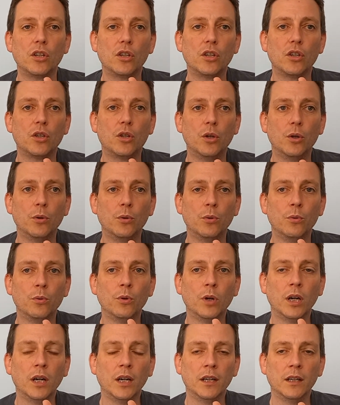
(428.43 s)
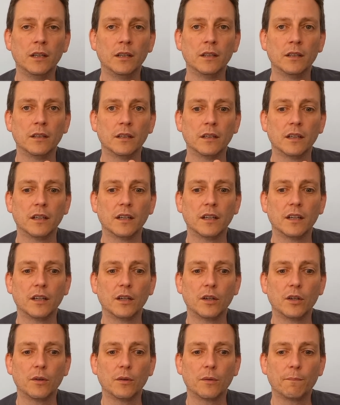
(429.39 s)
You
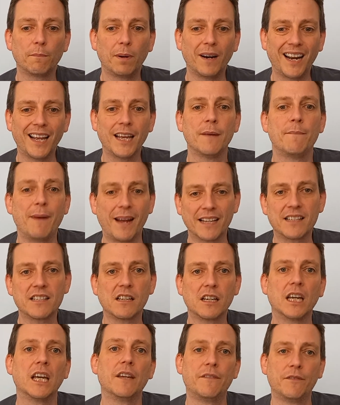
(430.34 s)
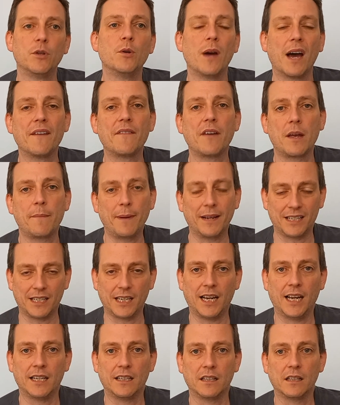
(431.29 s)
play better if you have a better
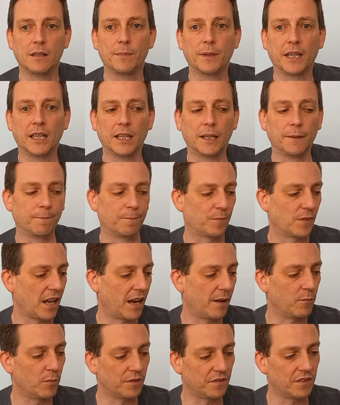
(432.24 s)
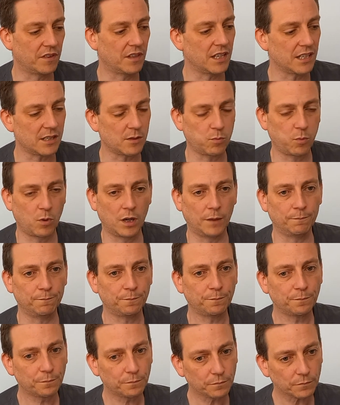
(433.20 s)
hand at the beginning. And with this one,
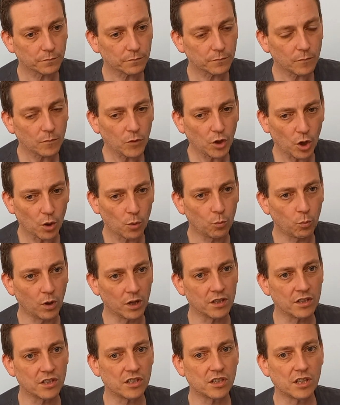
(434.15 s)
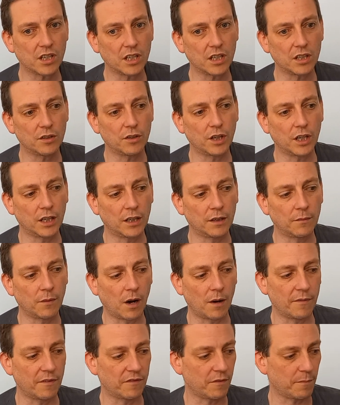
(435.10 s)
once
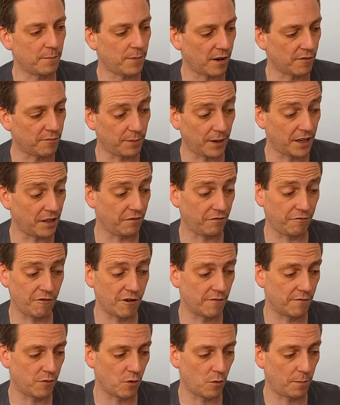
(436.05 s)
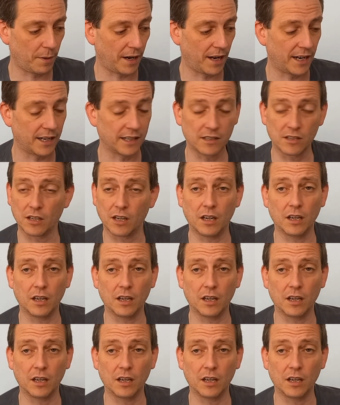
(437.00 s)
I've played it 3 and 4 players